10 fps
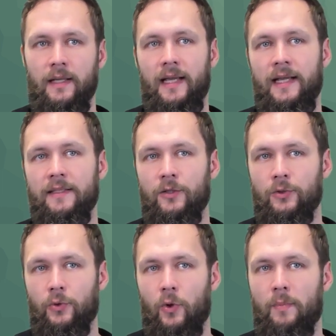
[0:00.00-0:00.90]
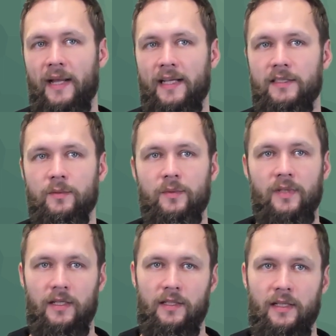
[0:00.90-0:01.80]
And the control mechanisms
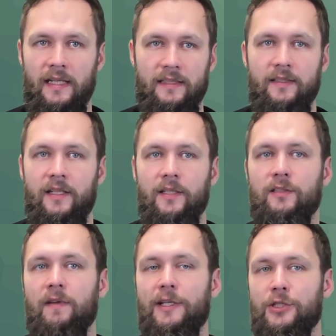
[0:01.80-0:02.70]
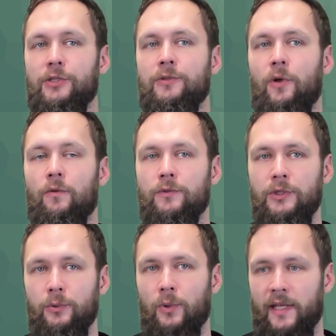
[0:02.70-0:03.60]
are like the cultivation of
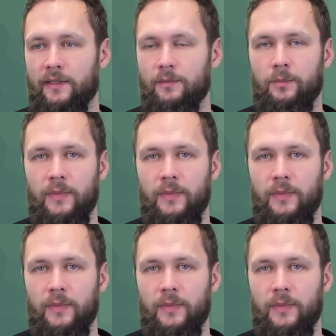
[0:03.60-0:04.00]
new land,